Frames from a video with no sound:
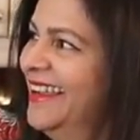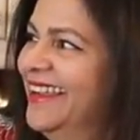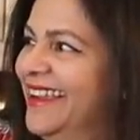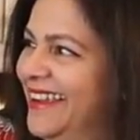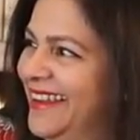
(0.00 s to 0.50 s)

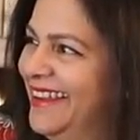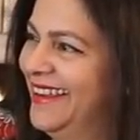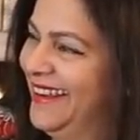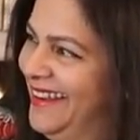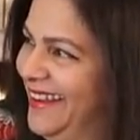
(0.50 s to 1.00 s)

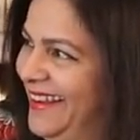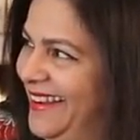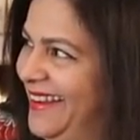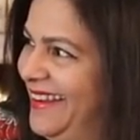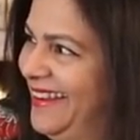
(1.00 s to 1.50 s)

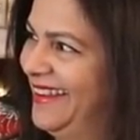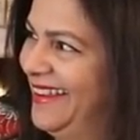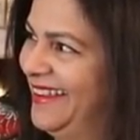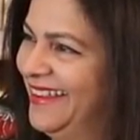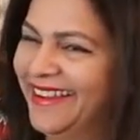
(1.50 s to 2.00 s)

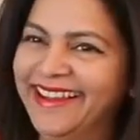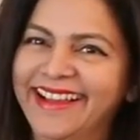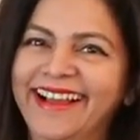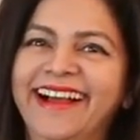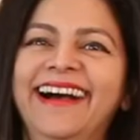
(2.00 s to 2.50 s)

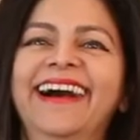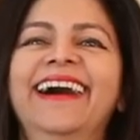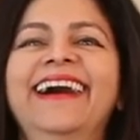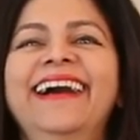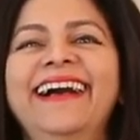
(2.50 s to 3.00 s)

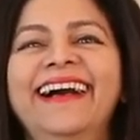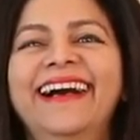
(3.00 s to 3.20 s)
This person isn't speaking.